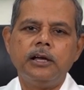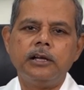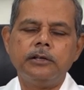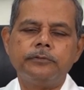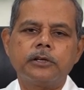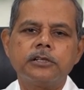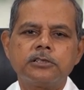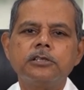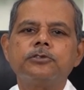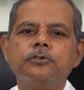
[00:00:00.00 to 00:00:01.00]
And if the
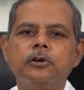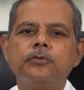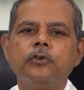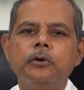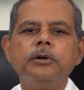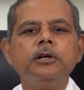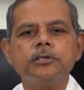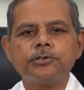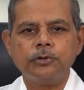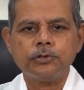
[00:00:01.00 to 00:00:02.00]
crystals do not form,
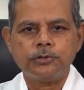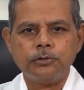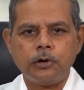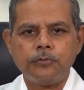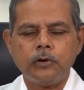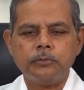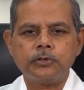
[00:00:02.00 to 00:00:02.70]
stones do not form.